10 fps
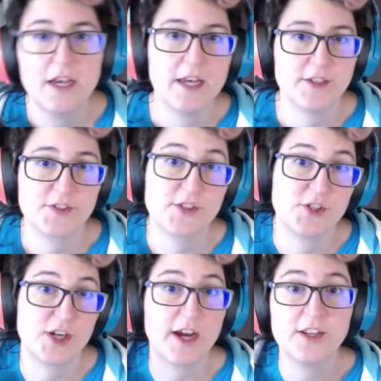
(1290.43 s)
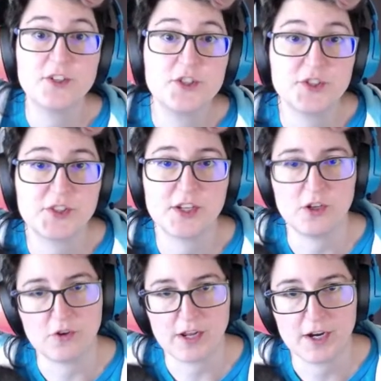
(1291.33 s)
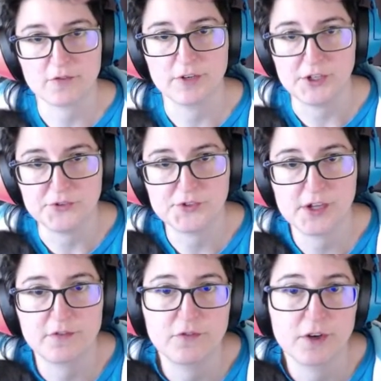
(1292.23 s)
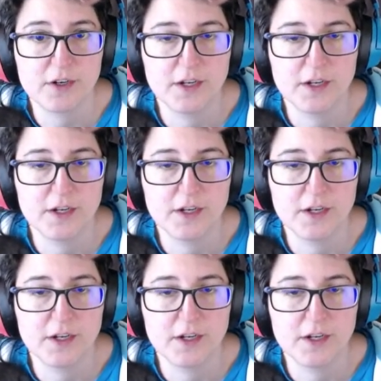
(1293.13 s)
It's the challenges that you can't reuse stuff for.